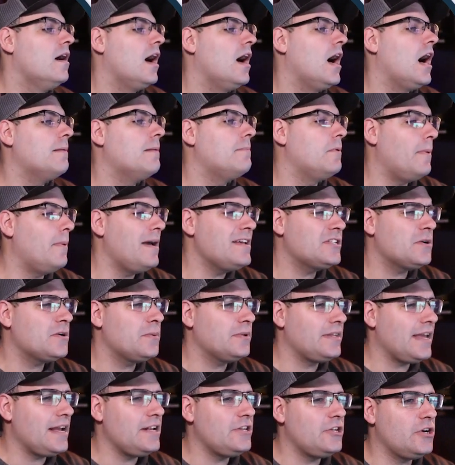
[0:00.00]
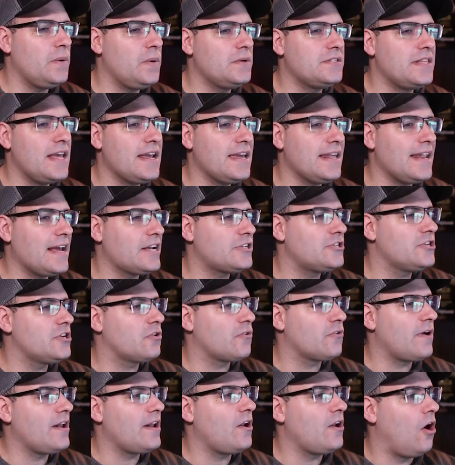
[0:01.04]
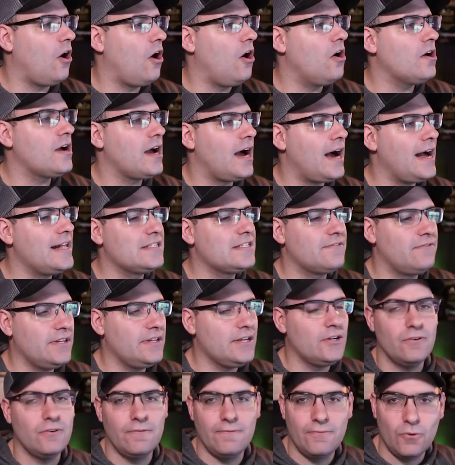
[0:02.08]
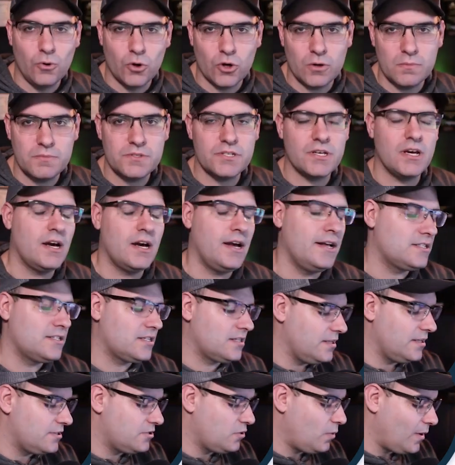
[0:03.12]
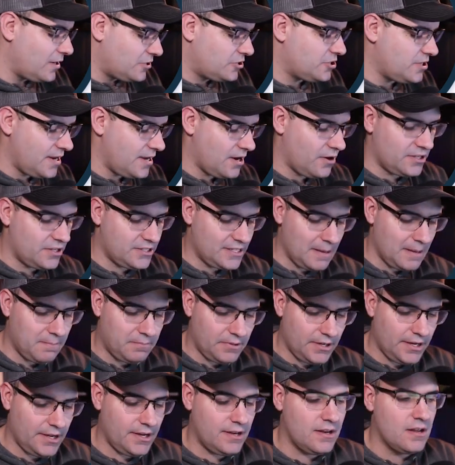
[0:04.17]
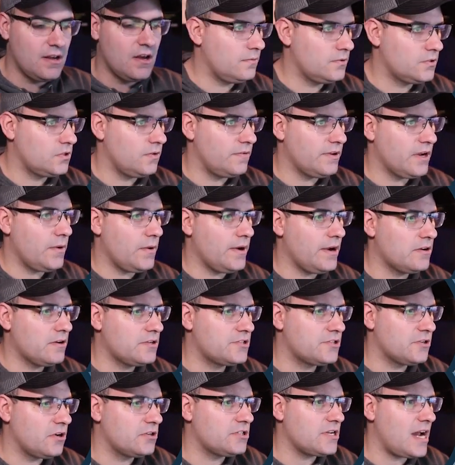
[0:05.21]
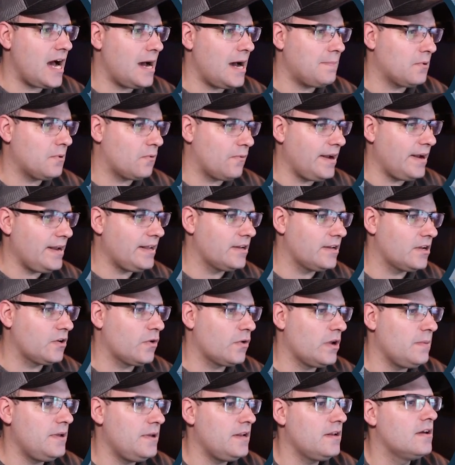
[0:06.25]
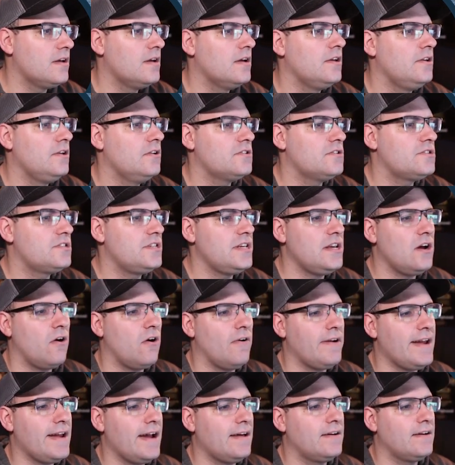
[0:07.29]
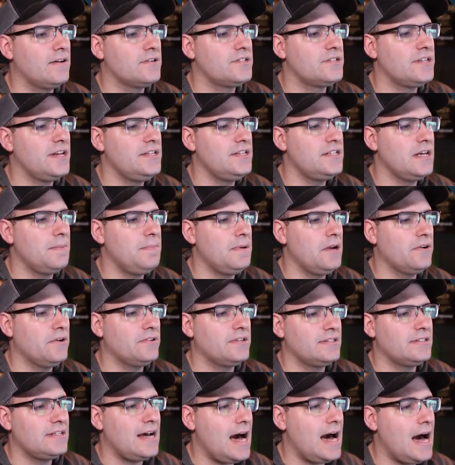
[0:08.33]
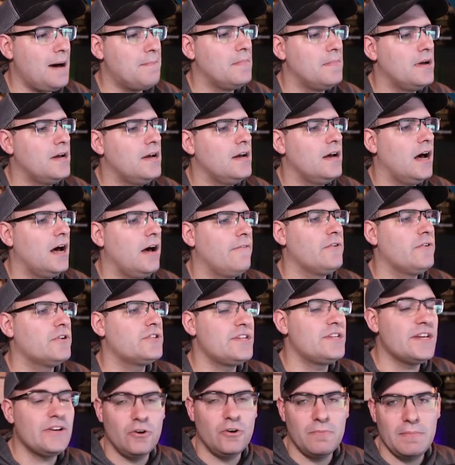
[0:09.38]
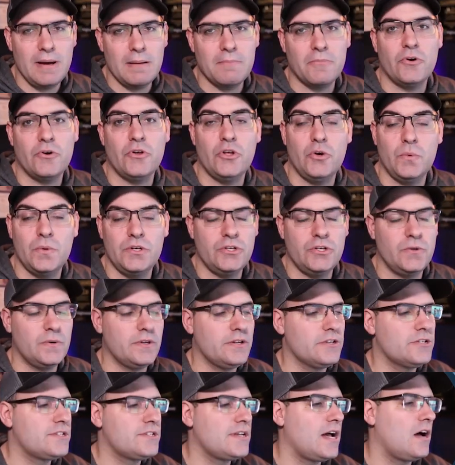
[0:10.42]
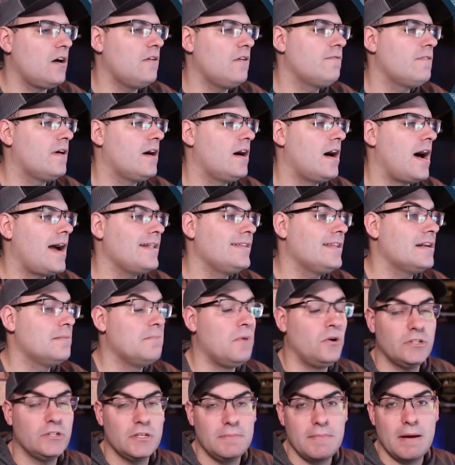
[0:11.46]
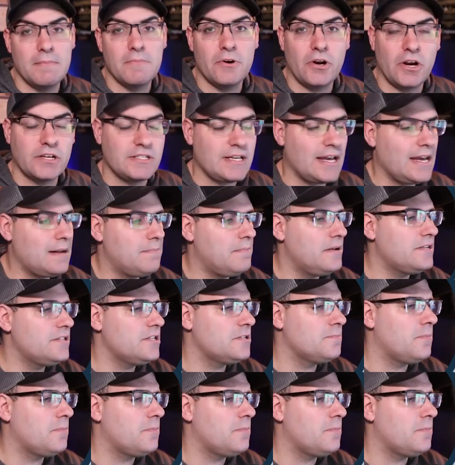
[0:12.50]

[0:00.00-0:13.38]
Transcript: Uh, but basically what they do is they can actually create all kinds of legal forms. Uh, it's, it's questionnaire, it's templated. So if we go here to search operating agreement, you'll see already LLCs up here at the top. Uh, if you're single member, you would do it yourself. Uh, I did a multi-member because I had business